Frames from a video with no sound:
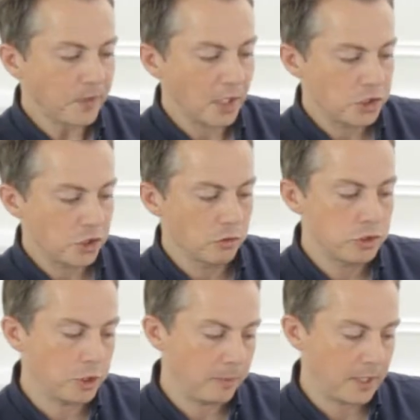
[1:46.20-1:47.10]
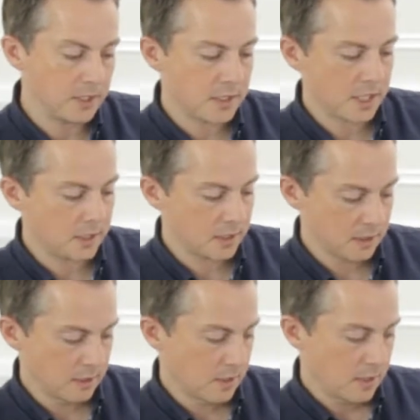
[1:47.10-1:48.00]
It shows you the pin
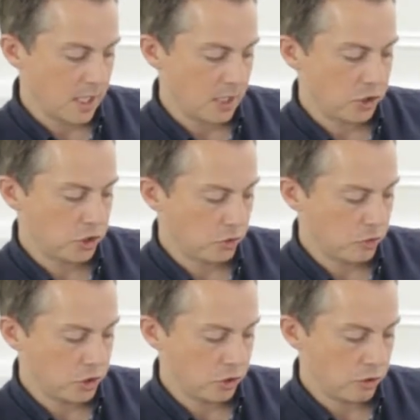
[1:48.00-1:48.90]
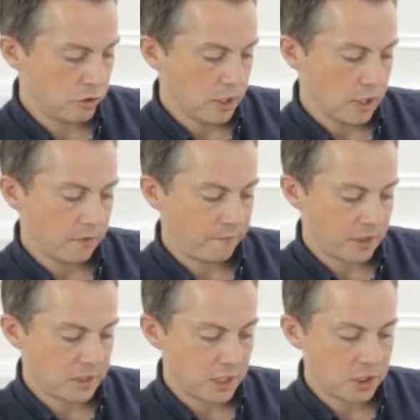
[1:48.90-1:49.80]
sites, and it shows you the
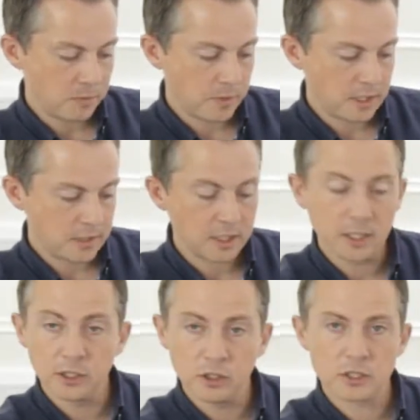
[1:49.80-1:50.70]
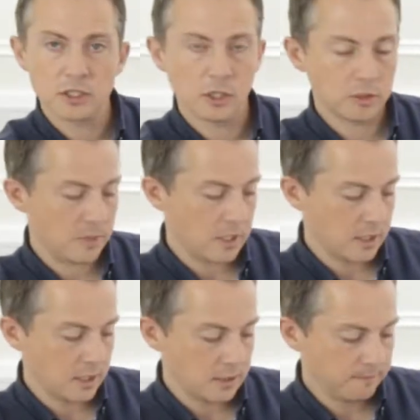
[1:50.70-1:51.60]
fixation base and the osteotomy
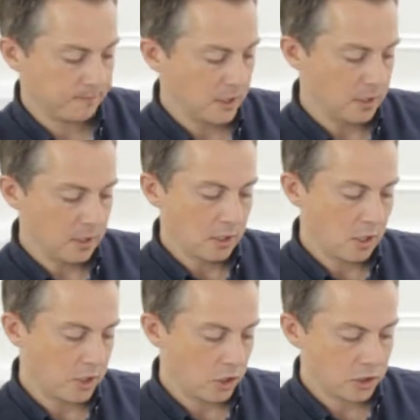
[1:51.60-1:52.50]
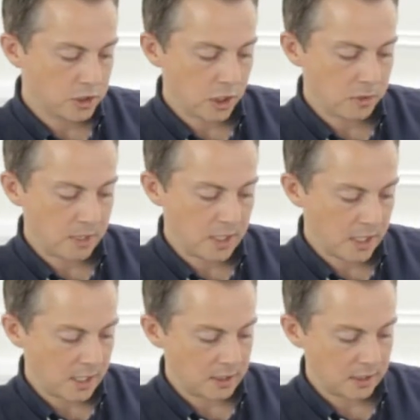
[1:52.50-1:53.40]
guide. On the osteotomy
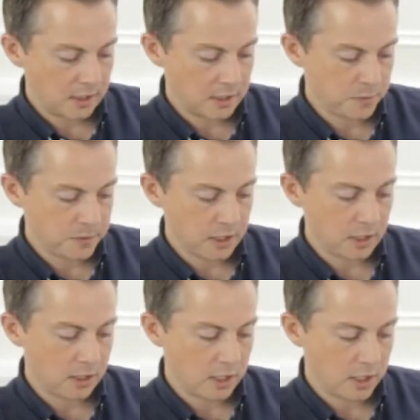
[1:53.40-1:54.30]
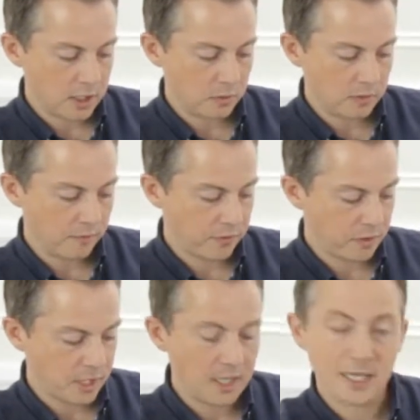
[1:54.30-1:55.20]
guide, in this particular case, we have
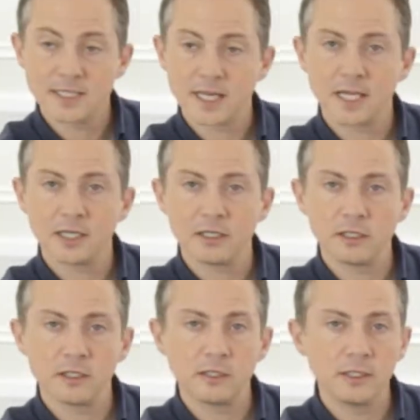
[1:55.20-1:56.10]
3 hexagonal